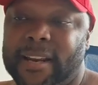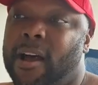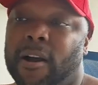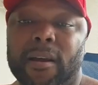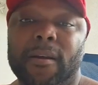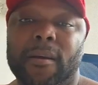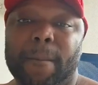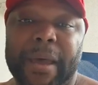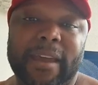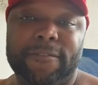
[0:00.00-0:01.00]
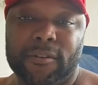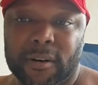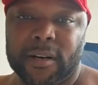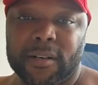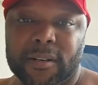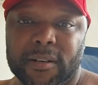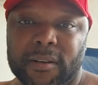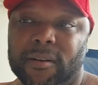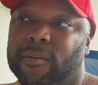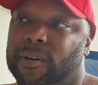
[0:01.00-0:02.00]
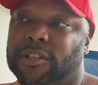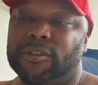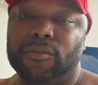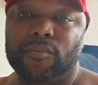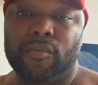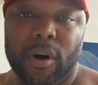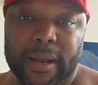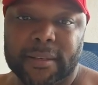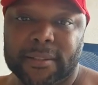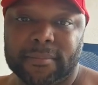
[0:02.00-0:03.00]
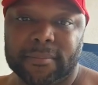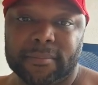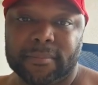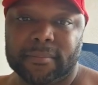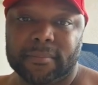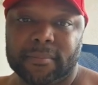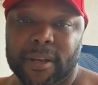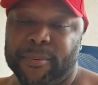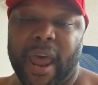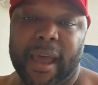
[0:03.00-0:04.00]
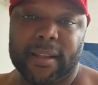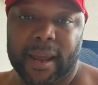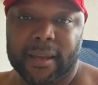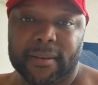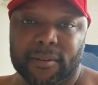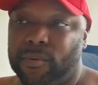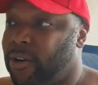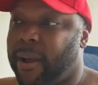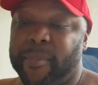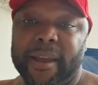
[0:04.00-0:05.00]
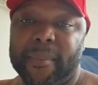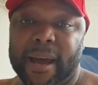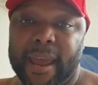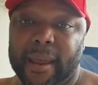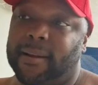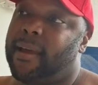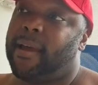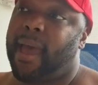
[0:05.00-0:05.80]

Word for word: Dog, pay for what you want people to act like. What do I mean by that?